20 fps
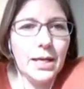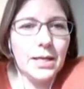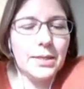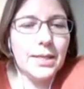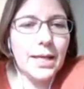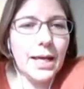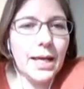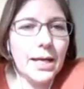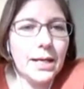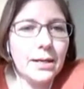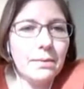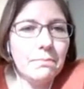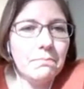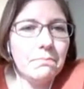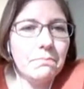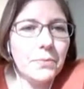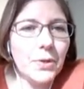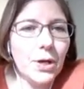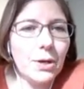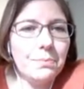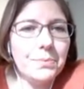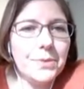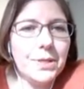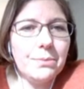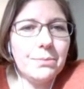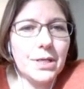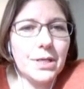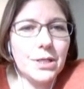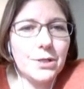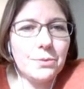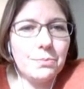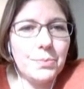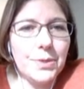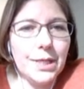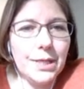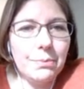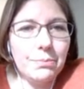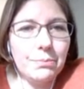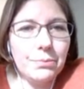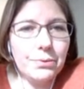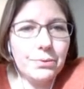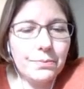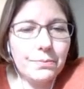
Then, optimize PEEP,